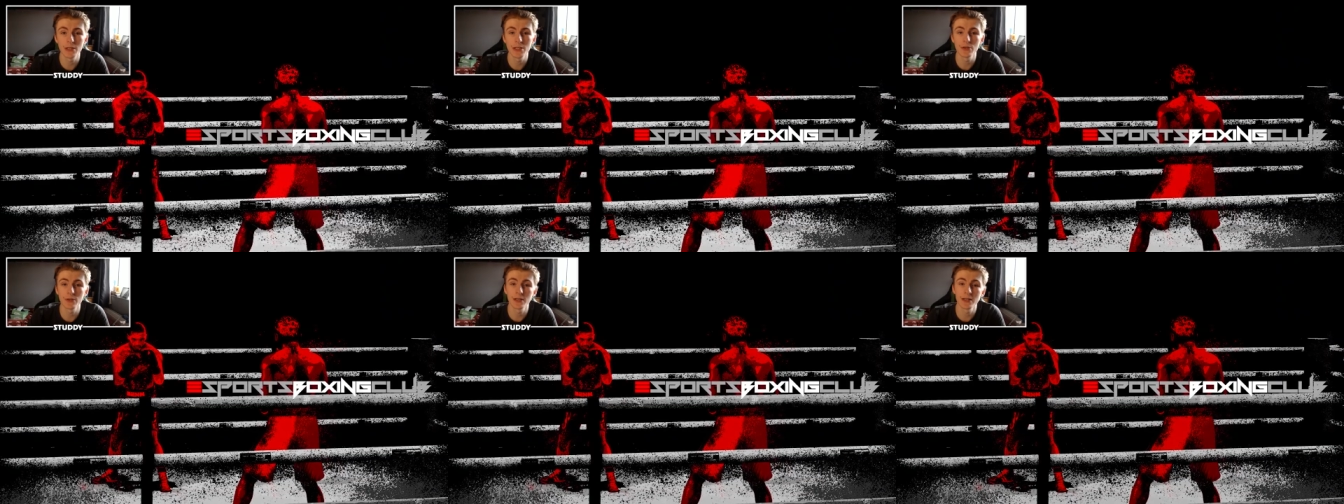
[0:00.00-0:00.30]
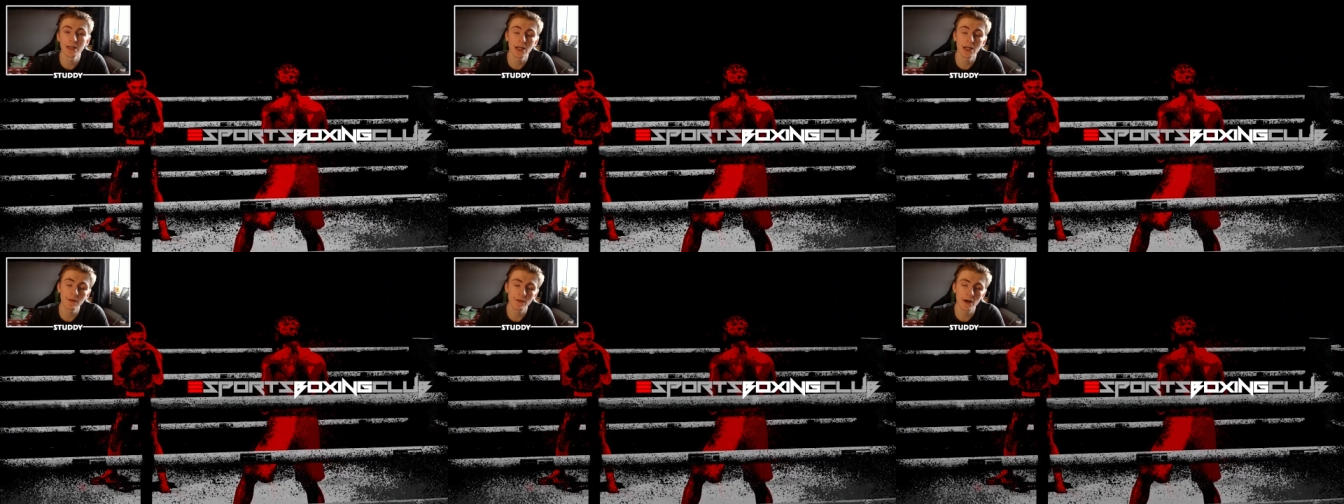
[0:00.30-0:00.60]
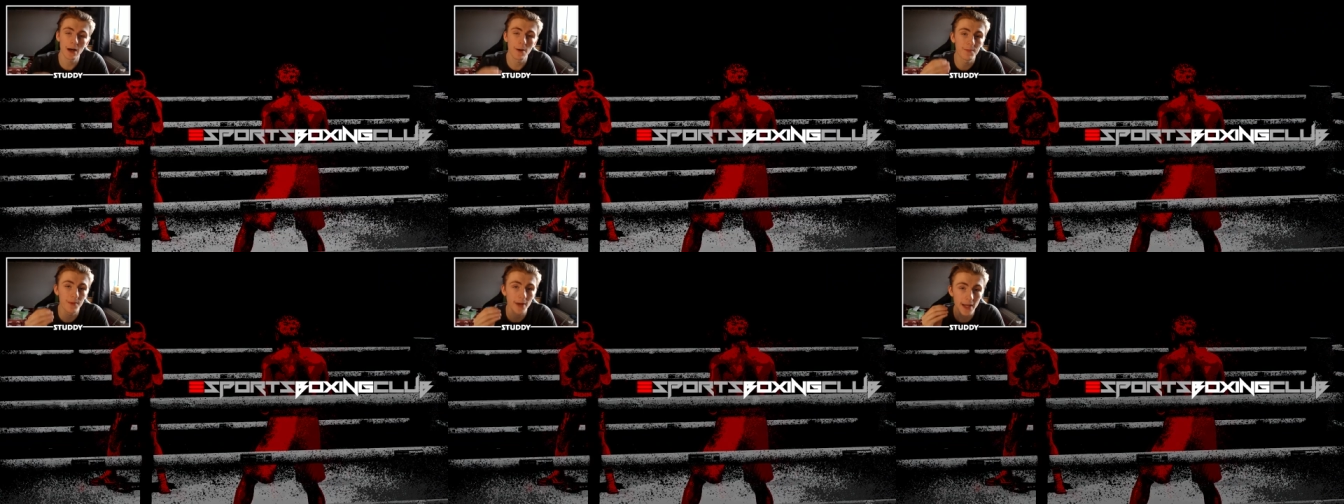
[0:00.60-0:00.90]
be doing another
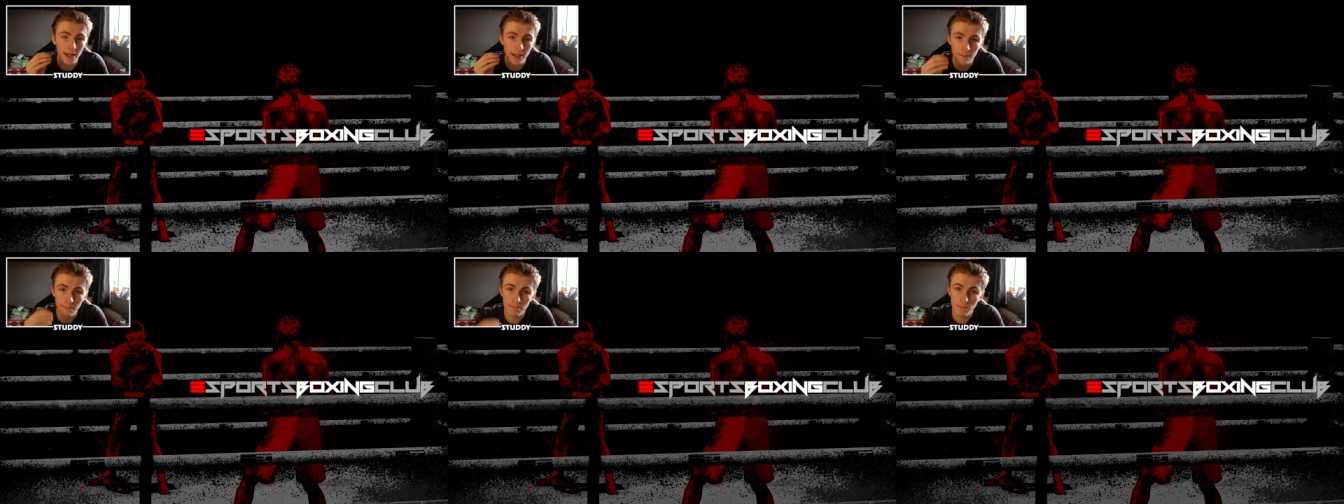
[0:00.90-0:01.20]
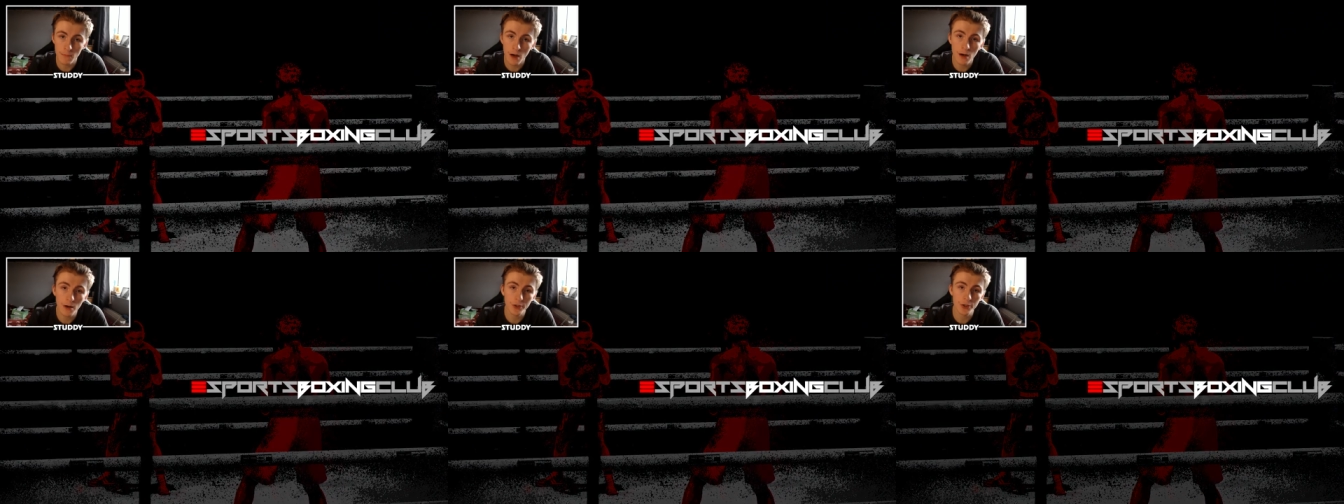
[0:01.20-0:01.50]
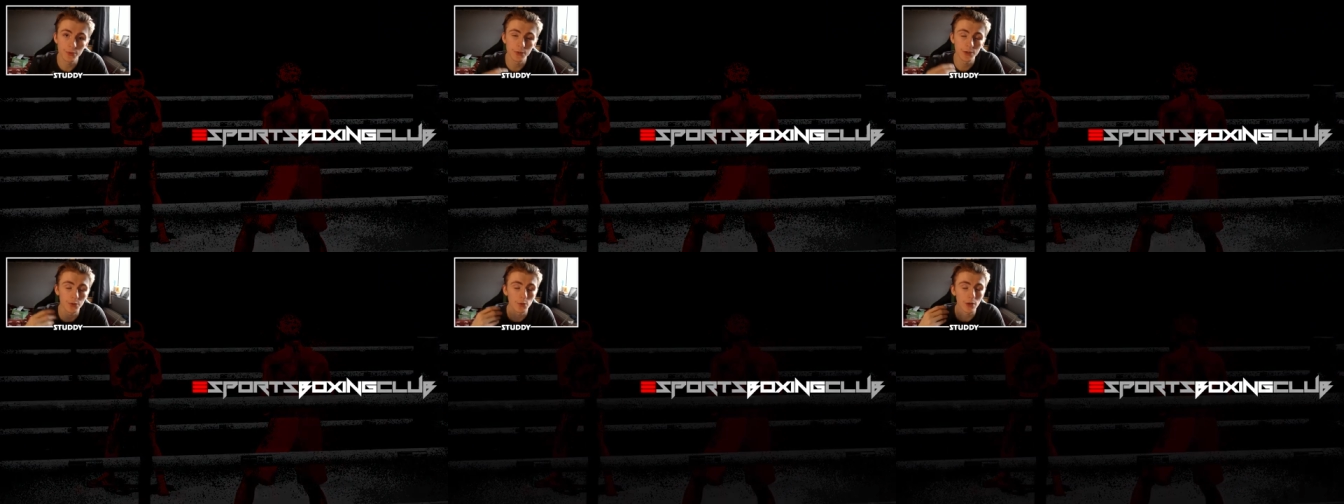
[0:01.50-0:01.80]
update in
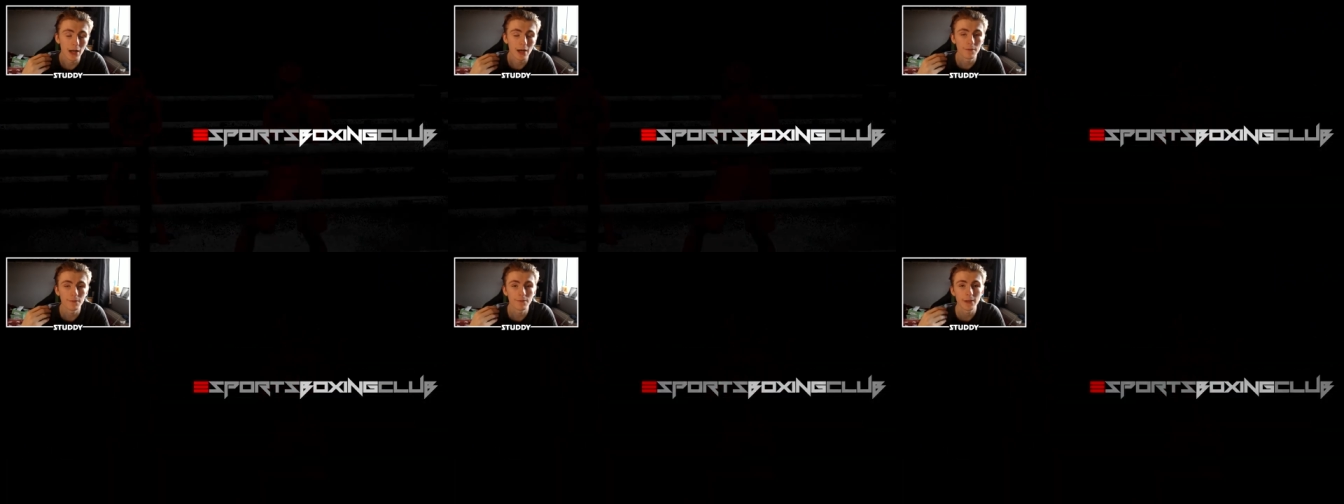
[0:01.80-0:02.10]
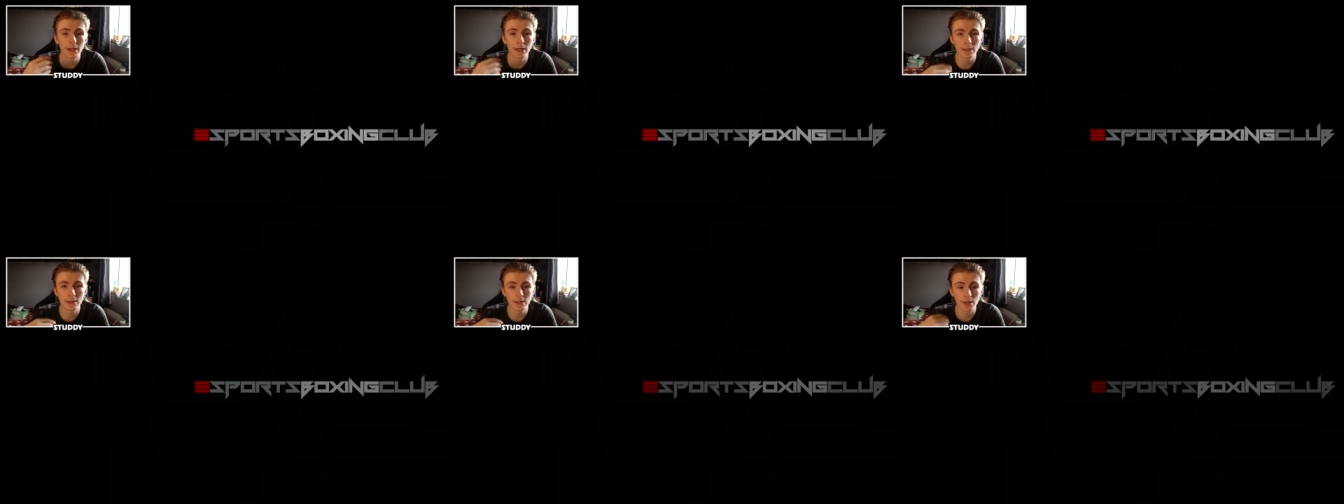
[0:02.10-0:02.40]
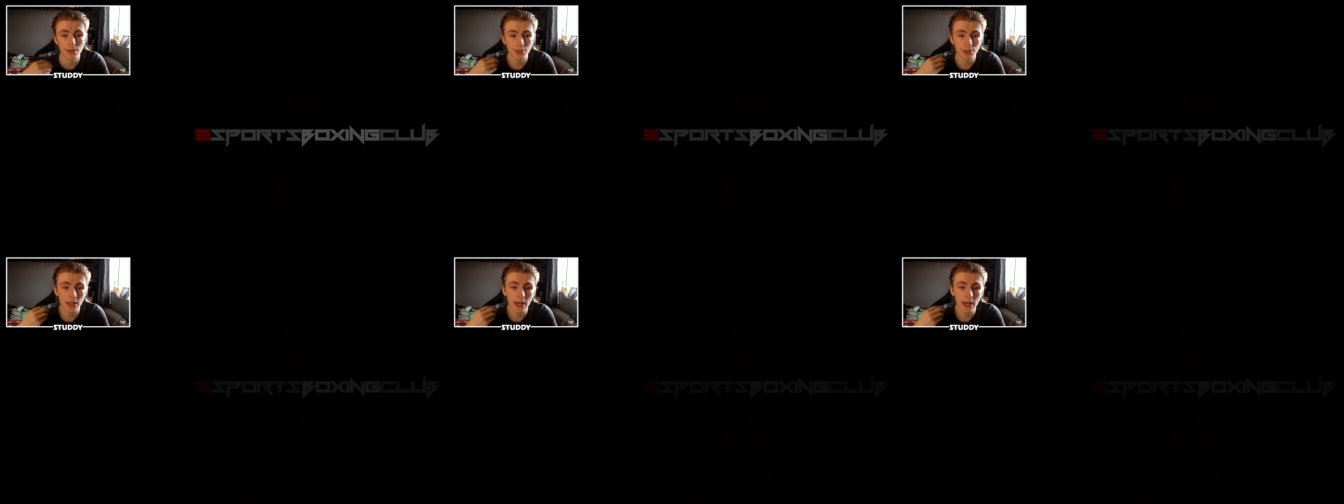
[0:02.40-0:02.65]
March which will have things such